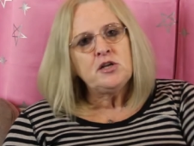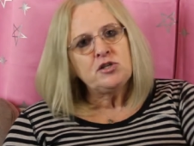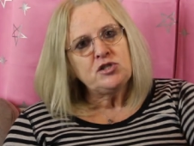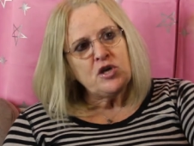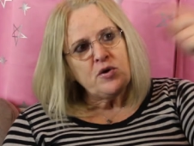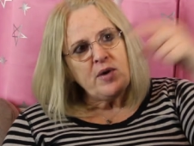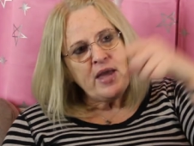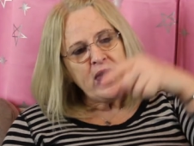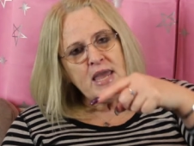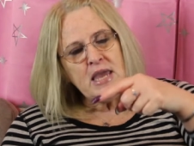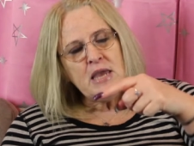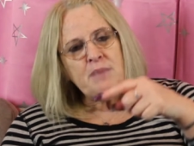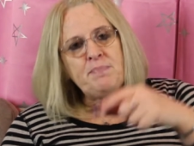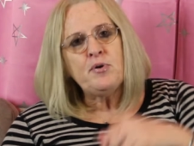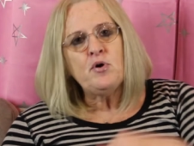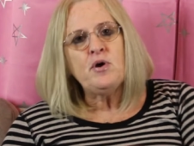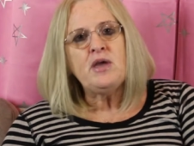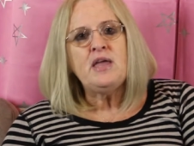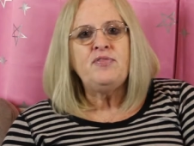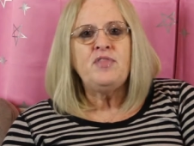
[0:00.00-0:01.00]
So he
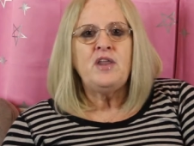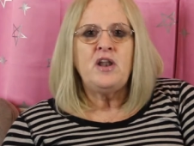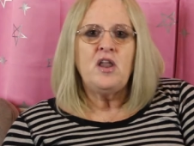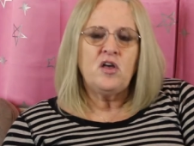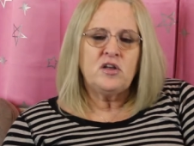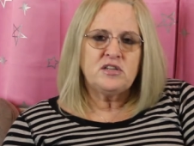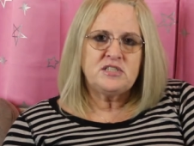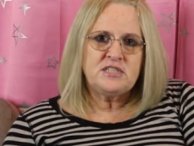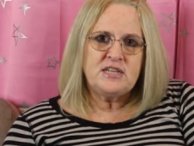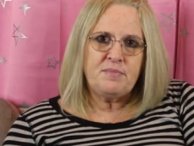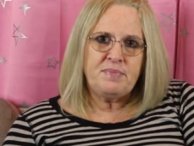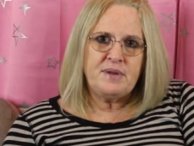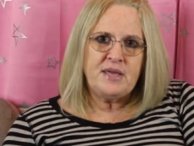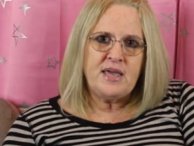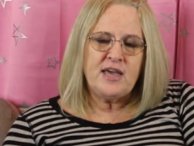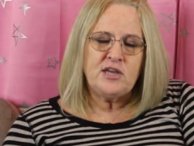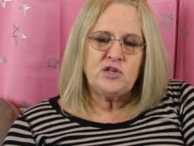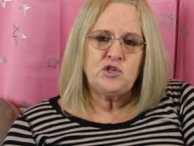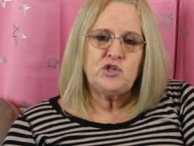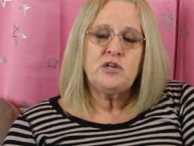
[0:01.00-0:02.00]
put in the last
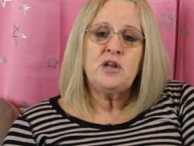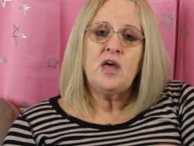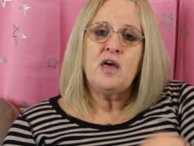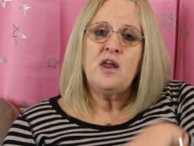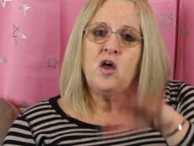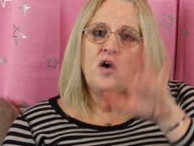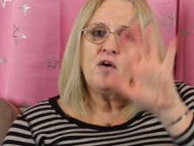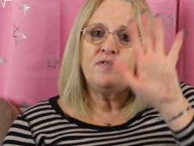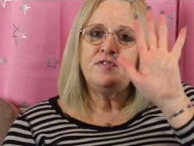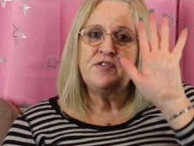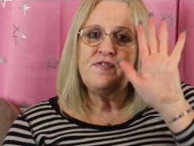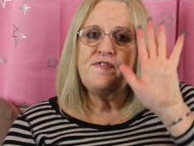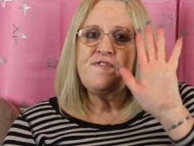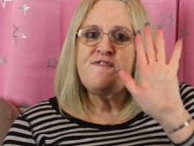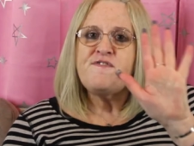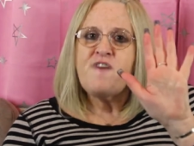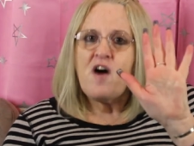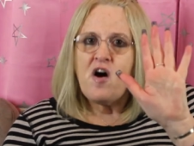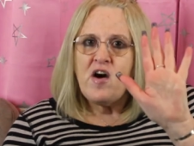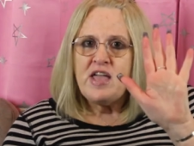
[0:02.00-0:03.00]
application, and after
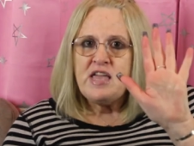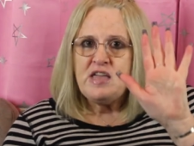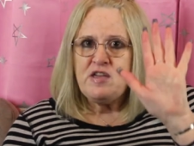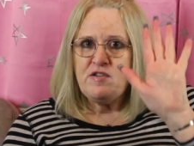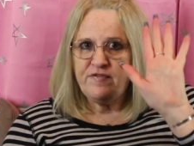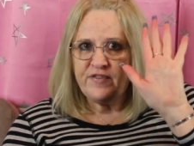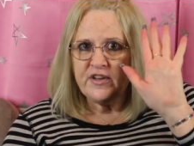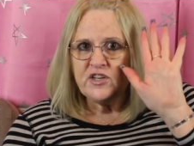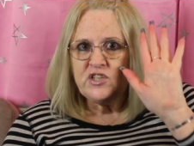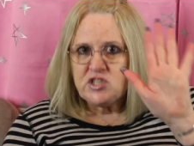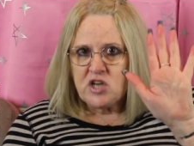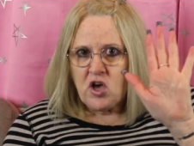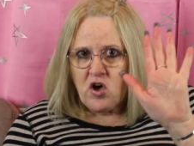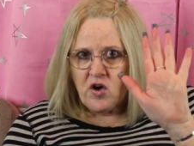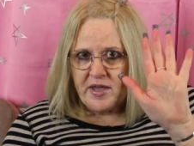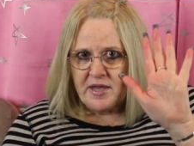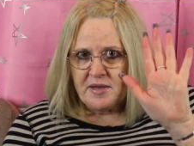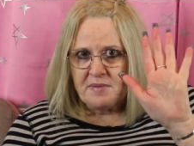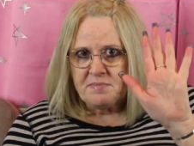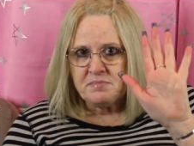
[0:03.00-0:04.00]
five
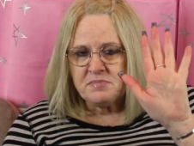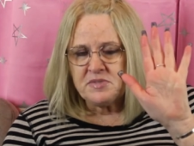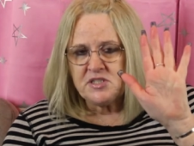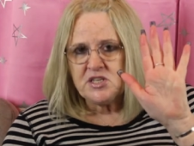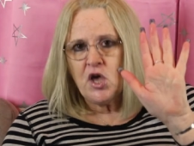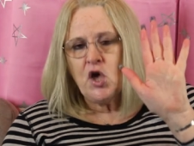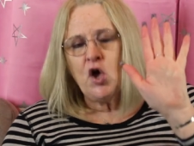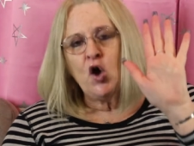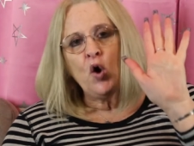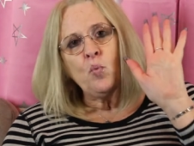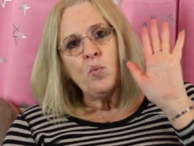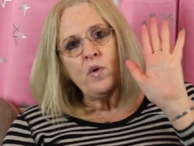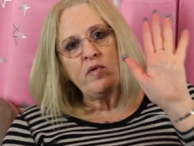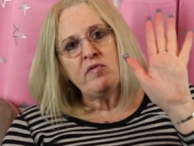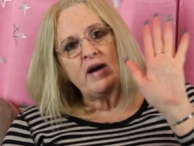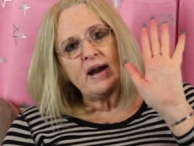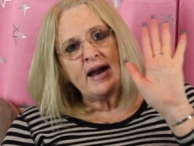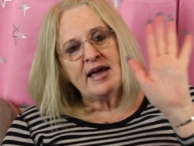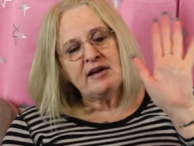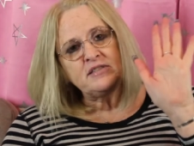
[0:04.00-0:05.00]
times, we
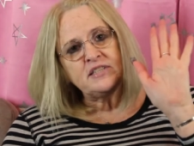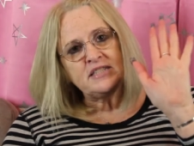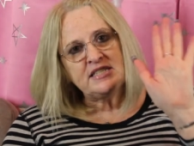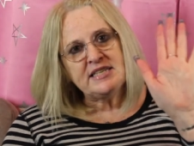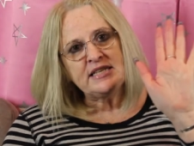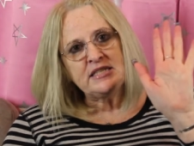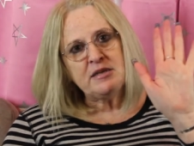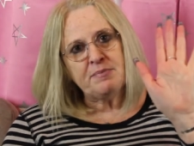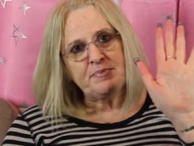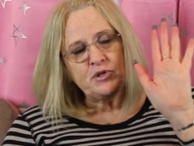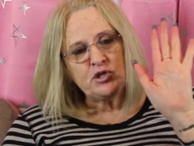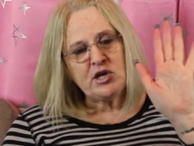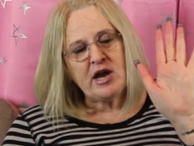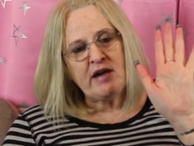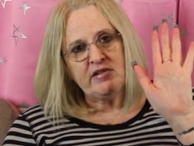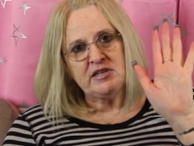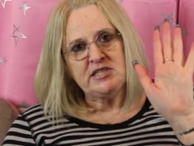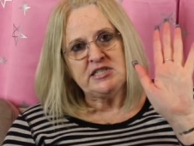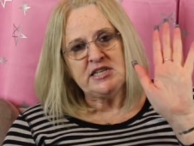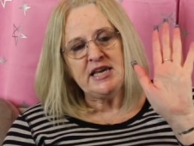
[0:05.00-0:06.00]
were allowed to set up a
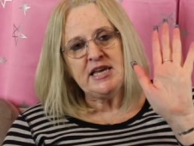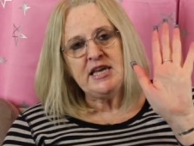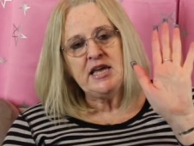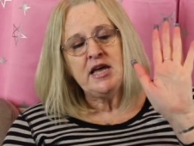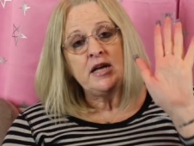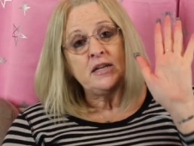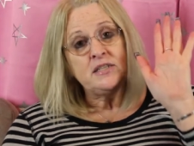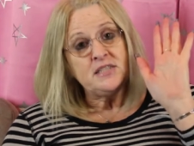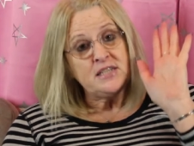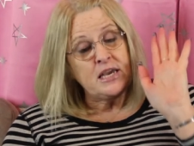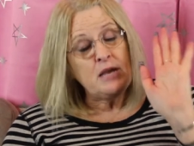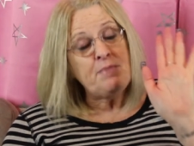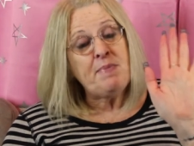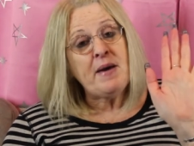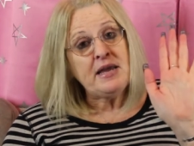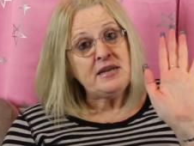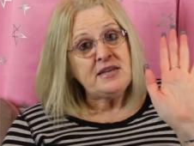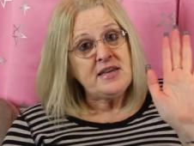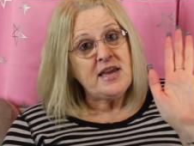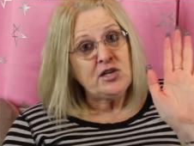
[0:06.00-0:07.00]
charity to keep
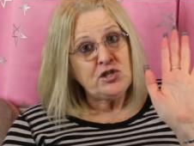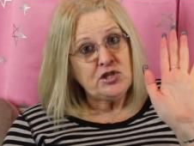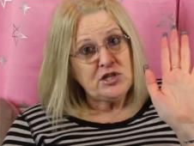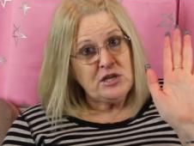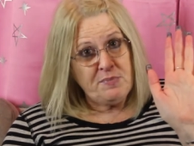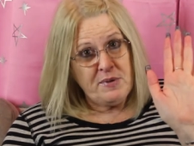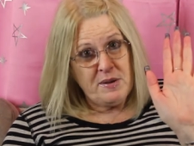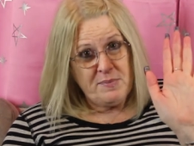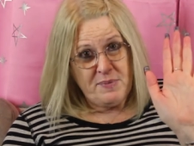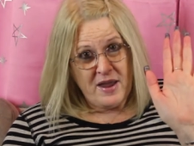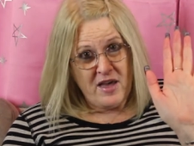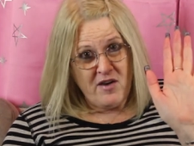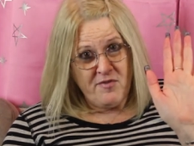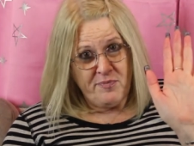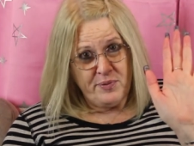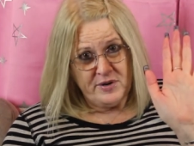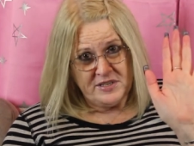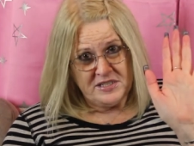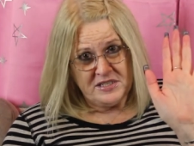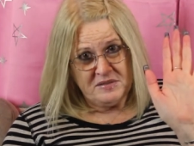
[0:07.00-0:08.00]
ADHD people out
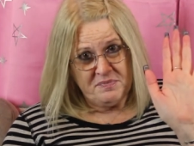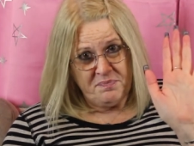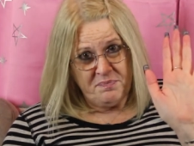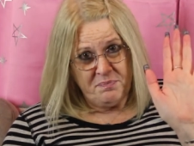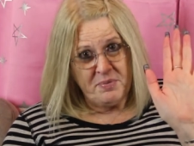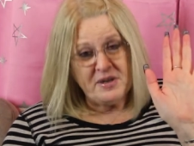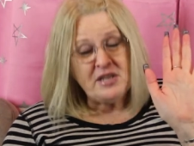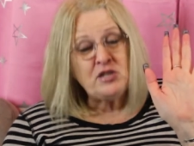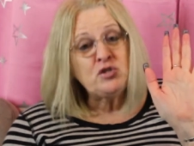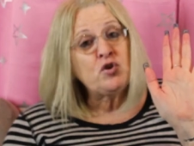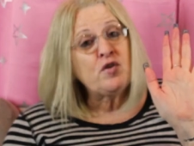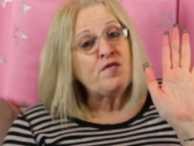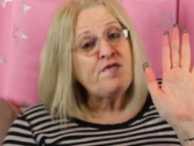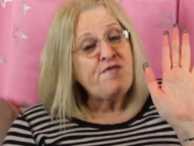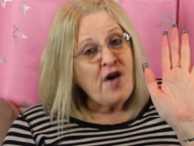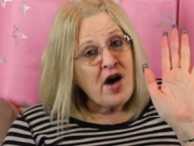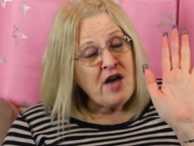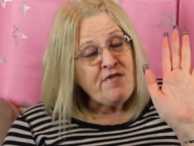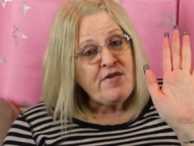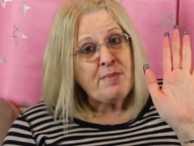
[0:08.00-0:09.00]
of prison. But it took
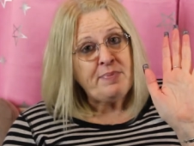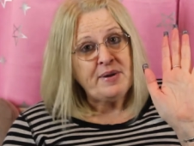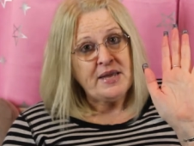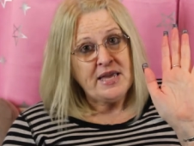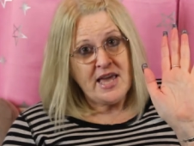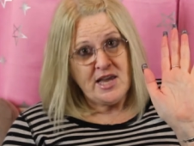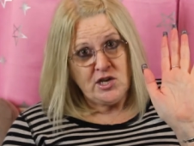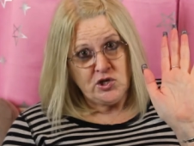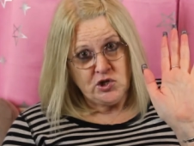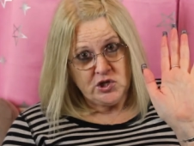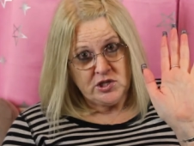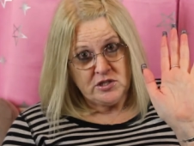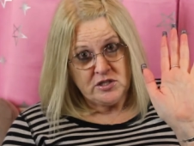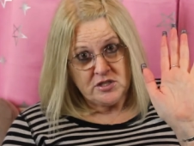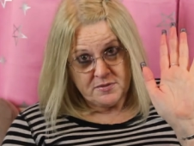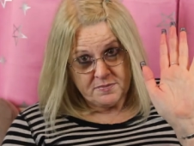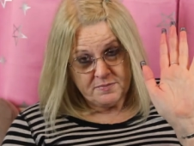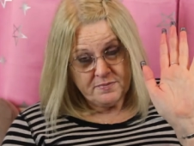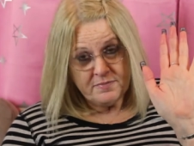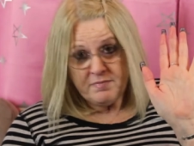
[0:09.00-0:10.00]
five
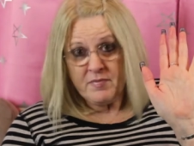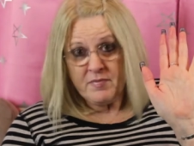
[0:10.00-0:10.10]
applications.